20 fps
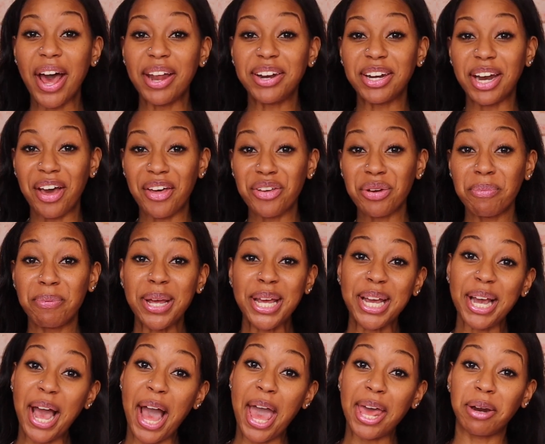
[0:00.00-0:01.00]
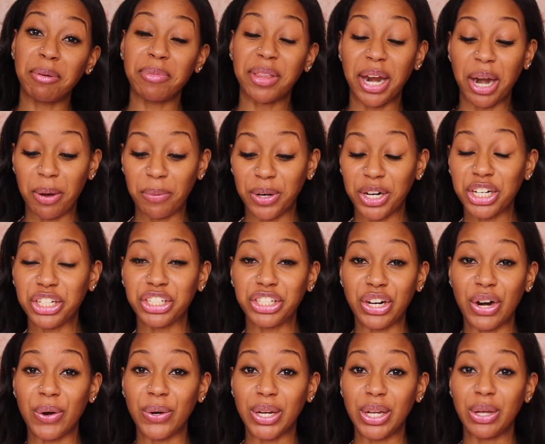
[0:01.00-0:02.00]
another pink item that I wanna
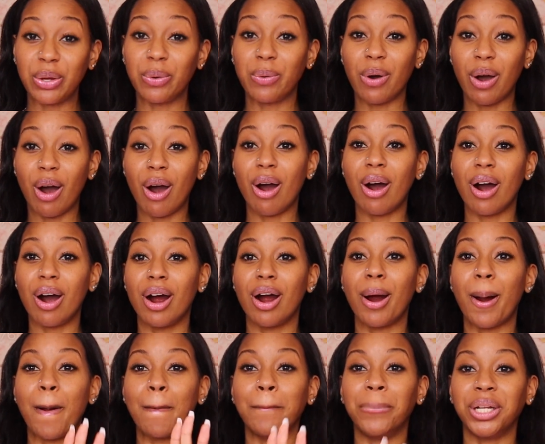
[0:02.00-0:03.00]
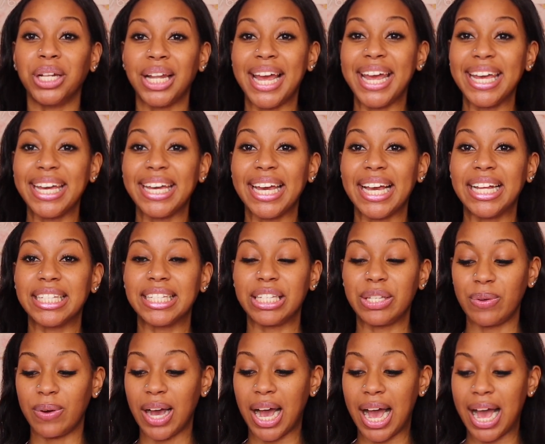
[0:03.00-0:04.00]
show you are blankets,
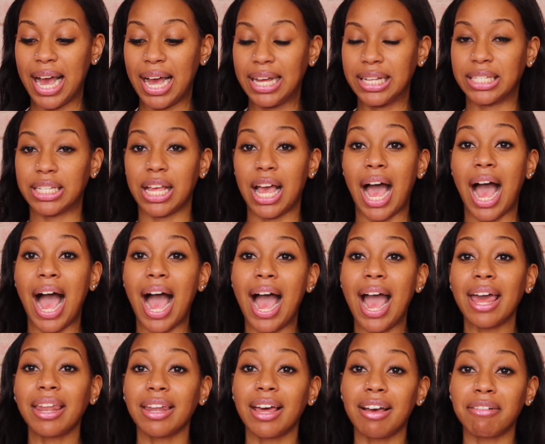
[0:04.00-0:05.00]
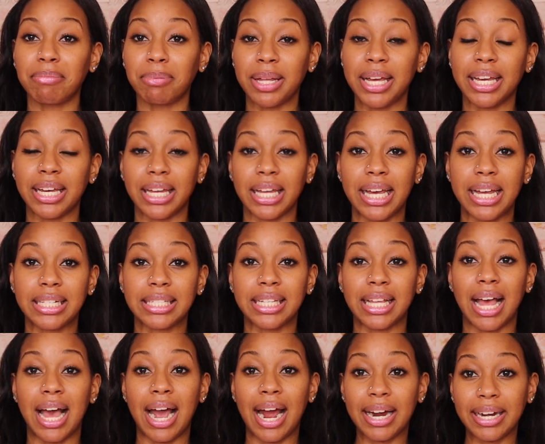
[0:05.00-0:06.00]
you guys. I love blankets.
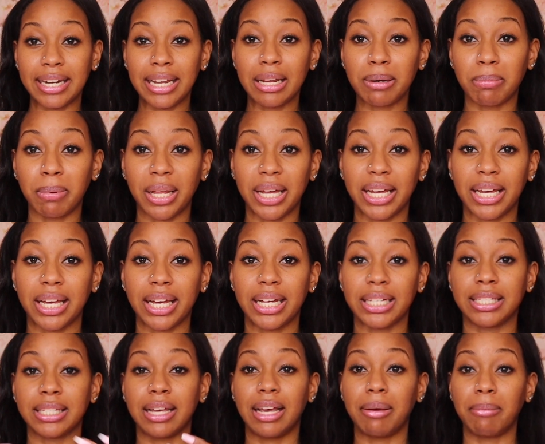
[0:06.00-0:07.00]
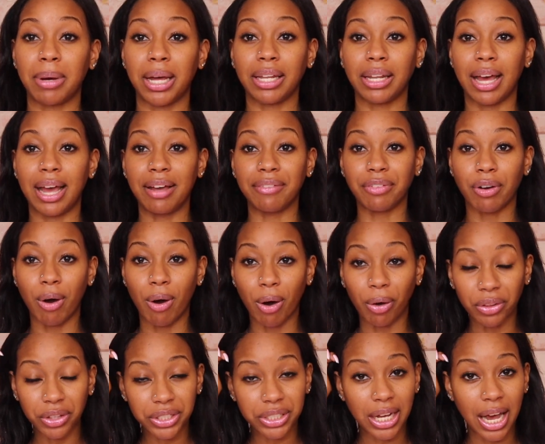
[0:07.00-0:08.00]
I need blankets in my life
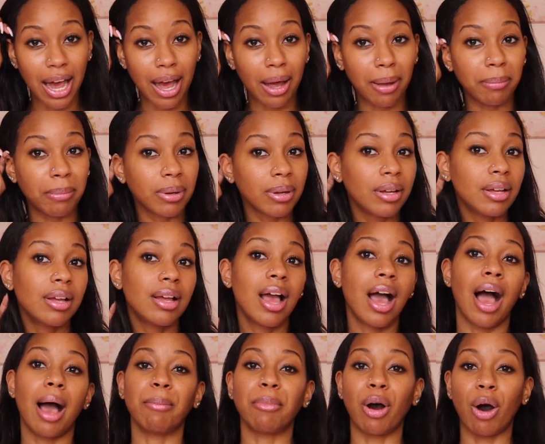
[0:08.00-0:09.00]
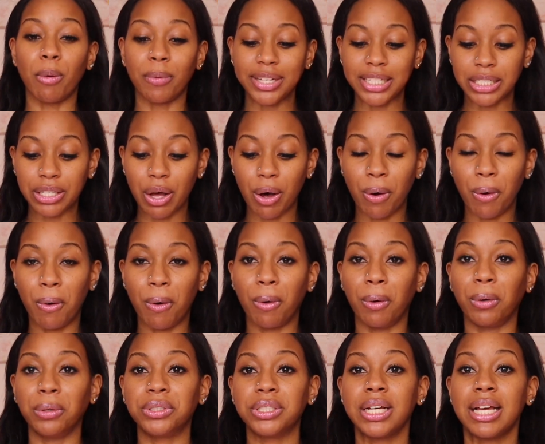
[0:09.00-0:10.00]
all the time. I'm always
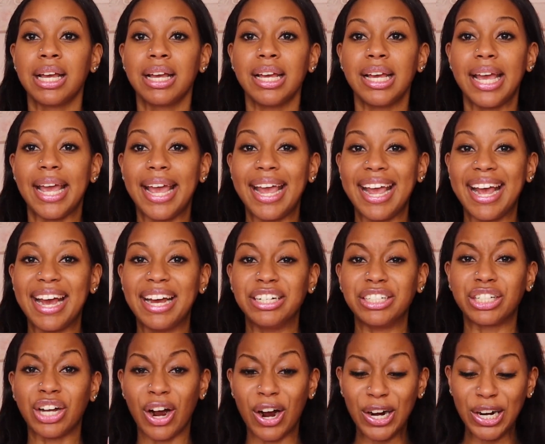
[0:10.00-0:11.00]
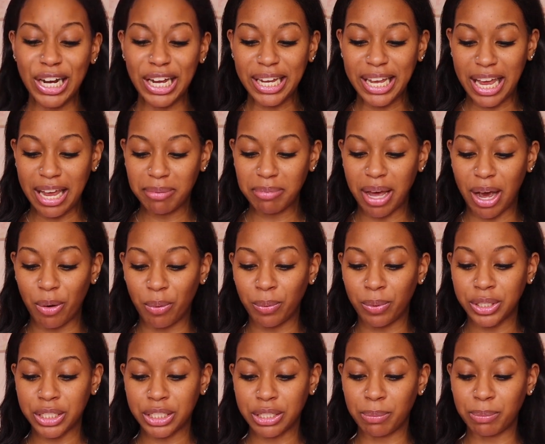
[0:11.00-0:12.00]
cold. And Target came out
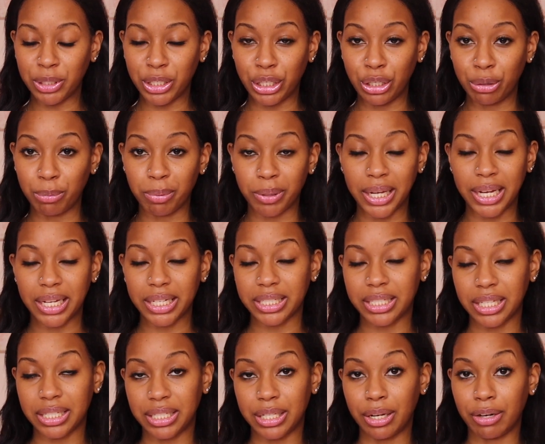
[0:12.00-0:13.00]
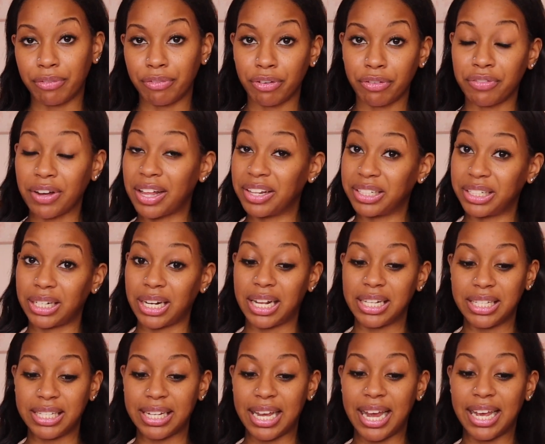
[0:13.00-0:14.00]
with some cute blankets this year for
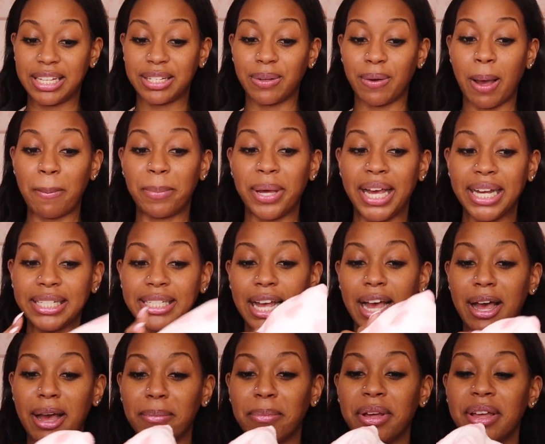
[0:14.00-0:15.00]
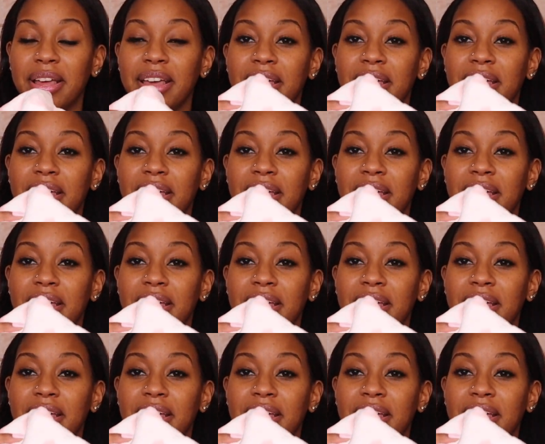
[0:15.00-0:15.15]
Valentine's Day. So I picked up